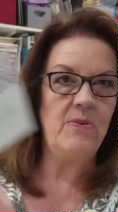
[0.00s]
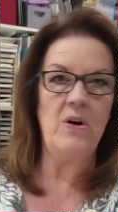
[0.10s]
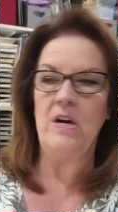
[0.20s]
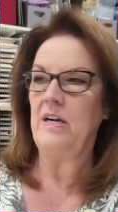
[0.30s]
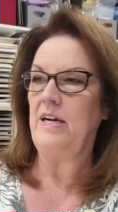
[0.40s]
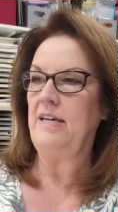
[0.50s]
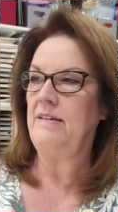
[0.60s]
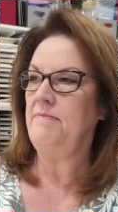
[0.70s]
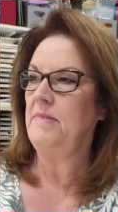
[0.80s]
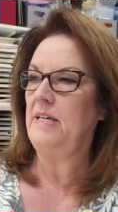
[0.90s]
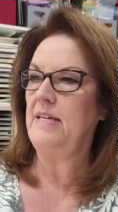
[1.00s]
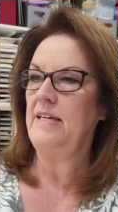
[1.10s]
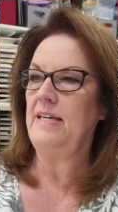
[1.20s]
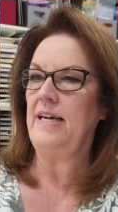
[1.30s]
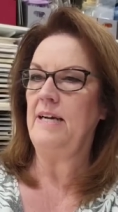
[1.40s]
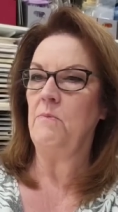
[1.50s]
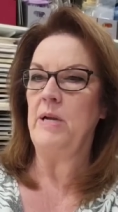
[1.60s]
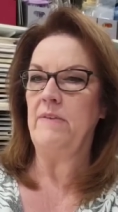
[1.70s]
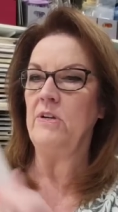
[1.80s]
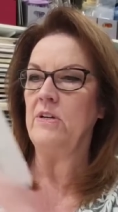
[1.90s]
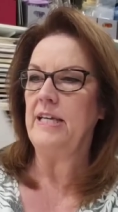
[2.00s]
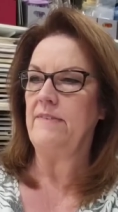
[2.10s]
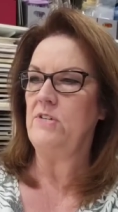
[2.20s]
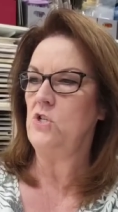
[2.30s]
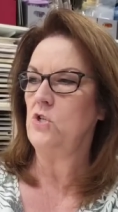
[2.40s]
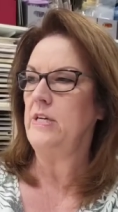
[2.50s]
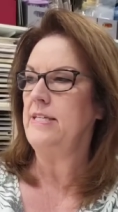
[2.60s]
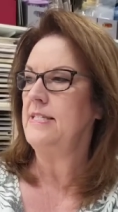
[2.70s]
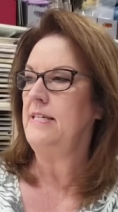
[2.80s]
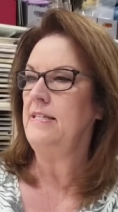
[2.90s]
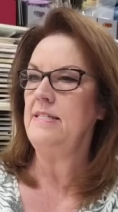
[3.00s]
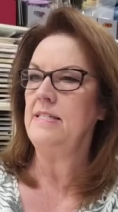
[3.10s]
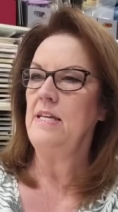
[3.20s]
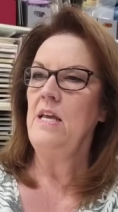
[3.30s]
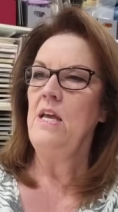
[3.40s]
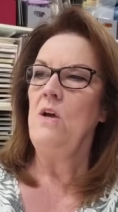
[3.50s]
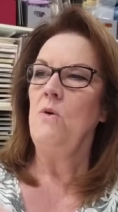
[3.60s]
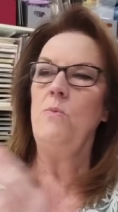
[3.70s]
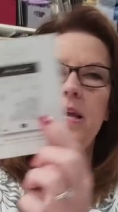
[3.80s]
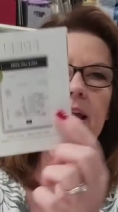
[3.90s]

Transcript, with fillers: for um, uh, one of your gift choices. We